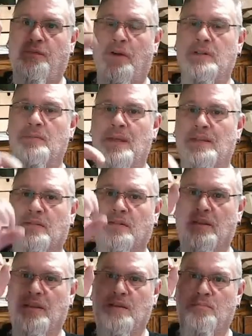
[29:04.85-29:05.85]

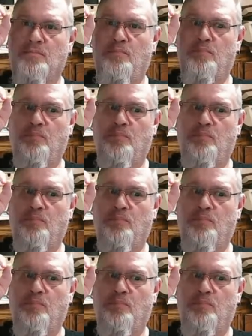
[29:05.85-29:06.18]
fundamentally